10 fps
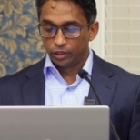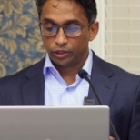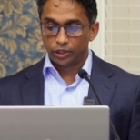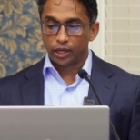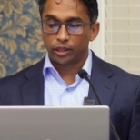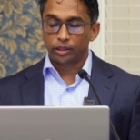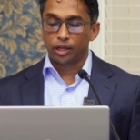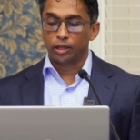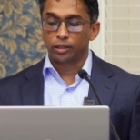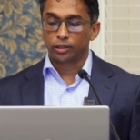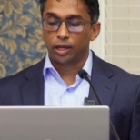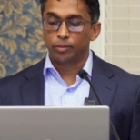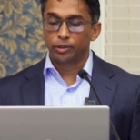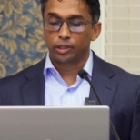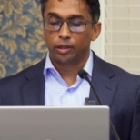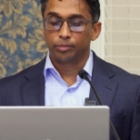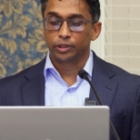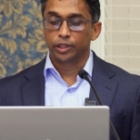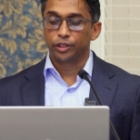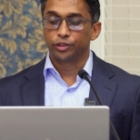The second common
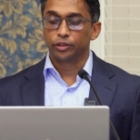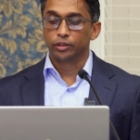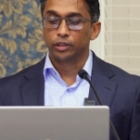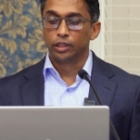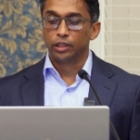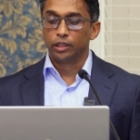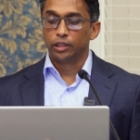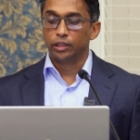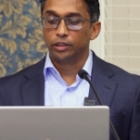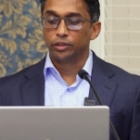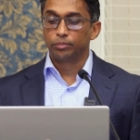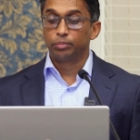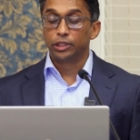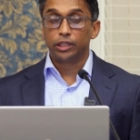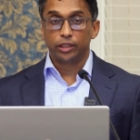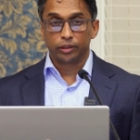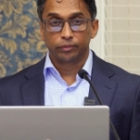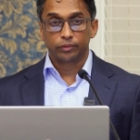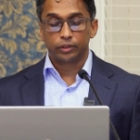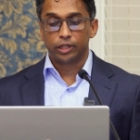complication is bleeding.
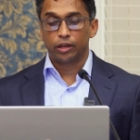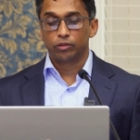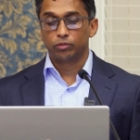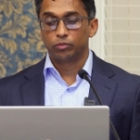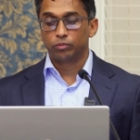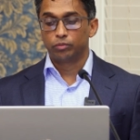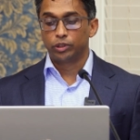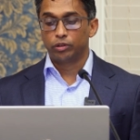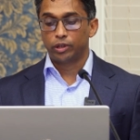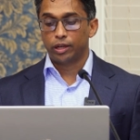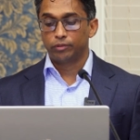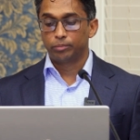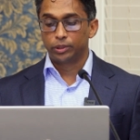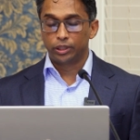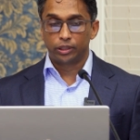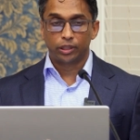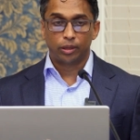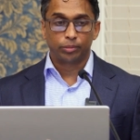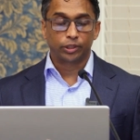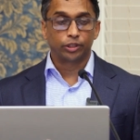Now, we don't have a bleeding
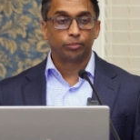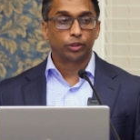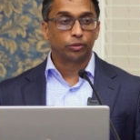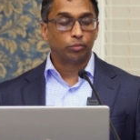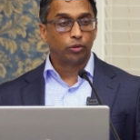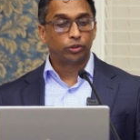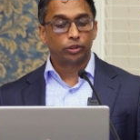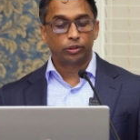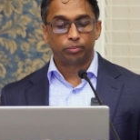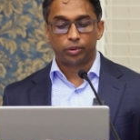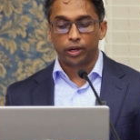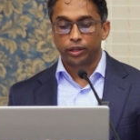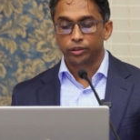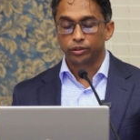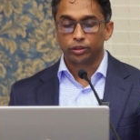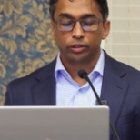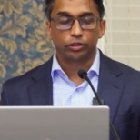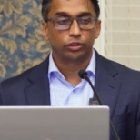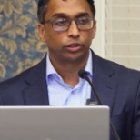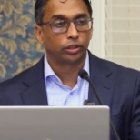complication because most of the prior
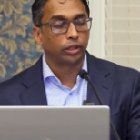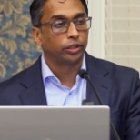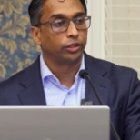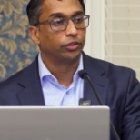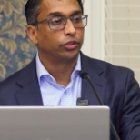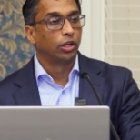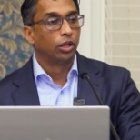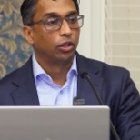studies